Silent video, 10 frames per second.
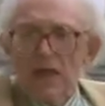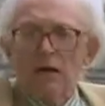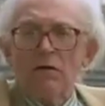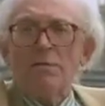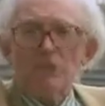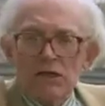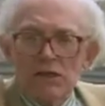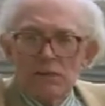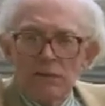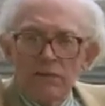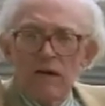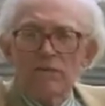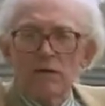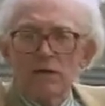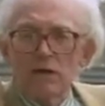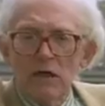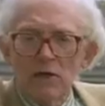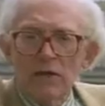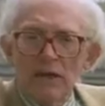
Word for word: corrupt system of government, and no,